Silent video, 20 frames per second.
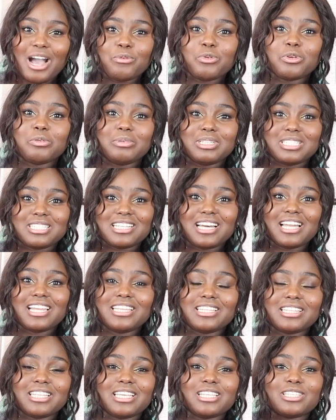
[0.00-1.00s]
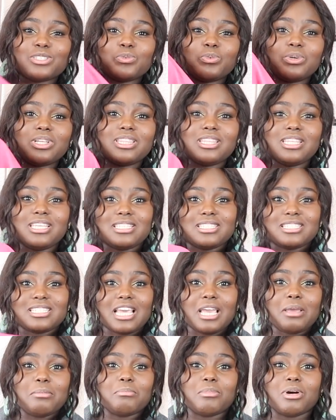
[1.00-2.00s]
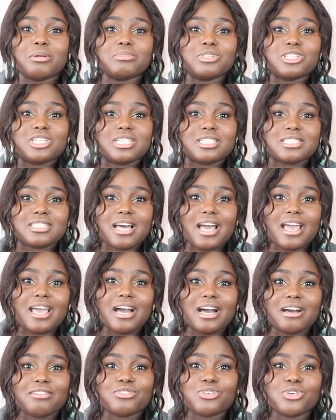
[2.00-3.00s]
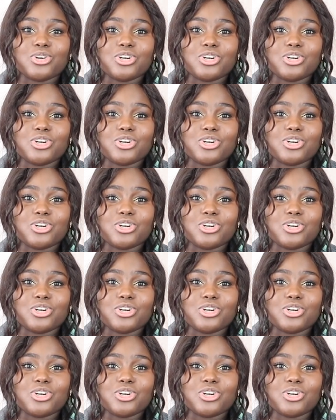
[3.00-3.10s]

I would be styling this with these same mom jeans that I have